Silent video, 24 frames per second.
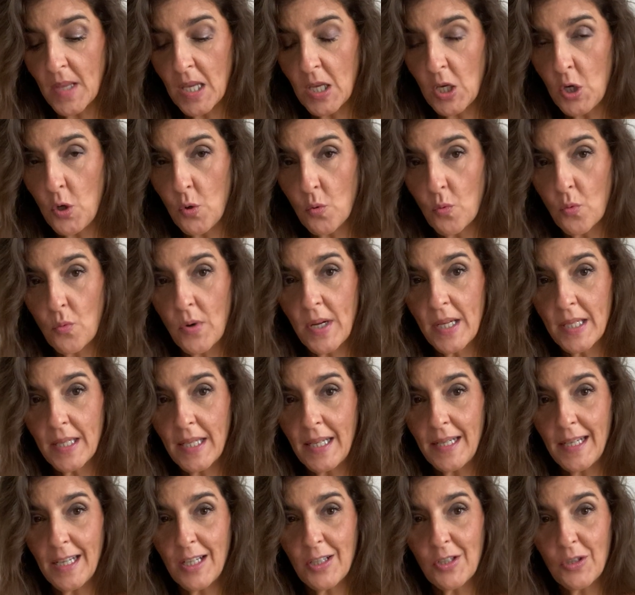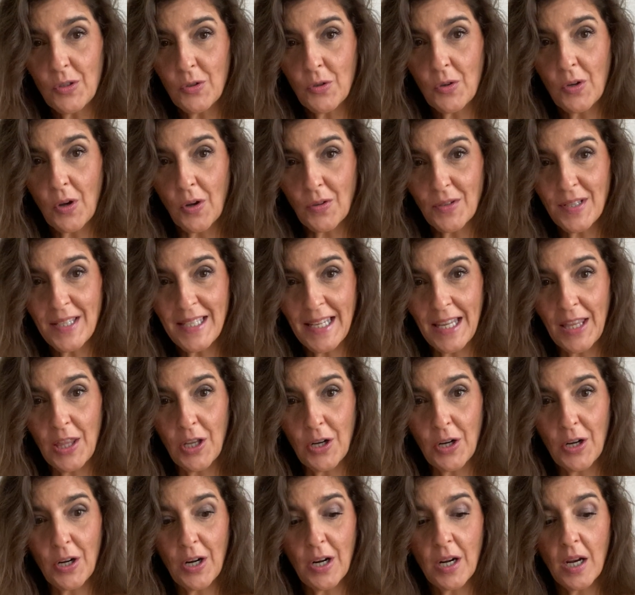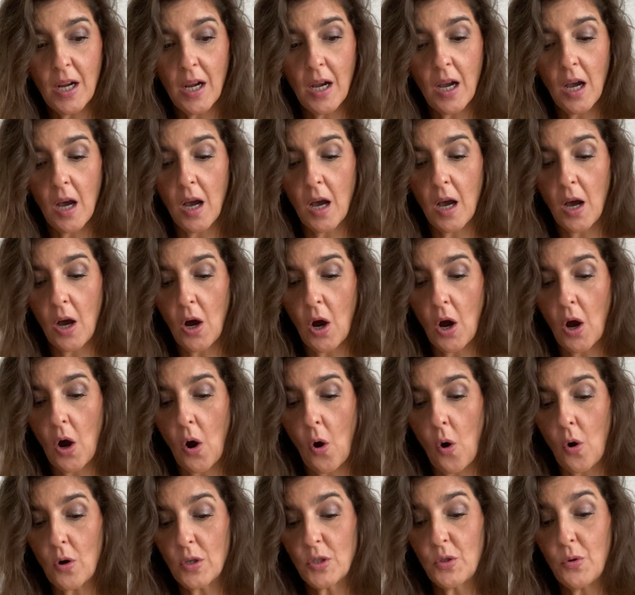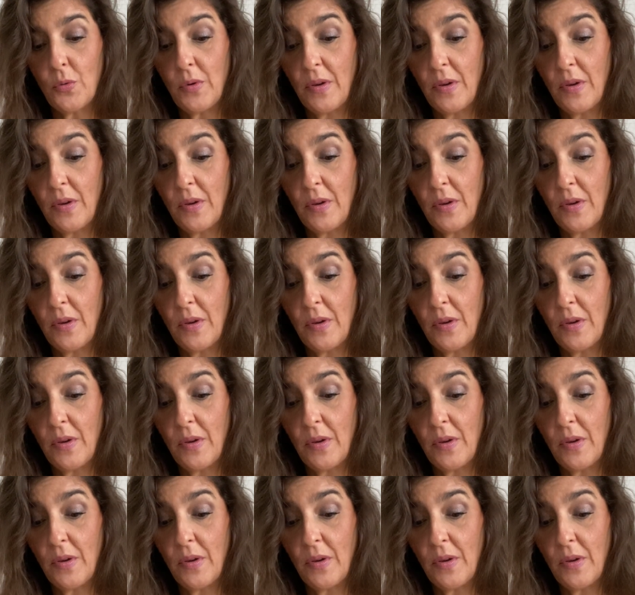you really need to consider or to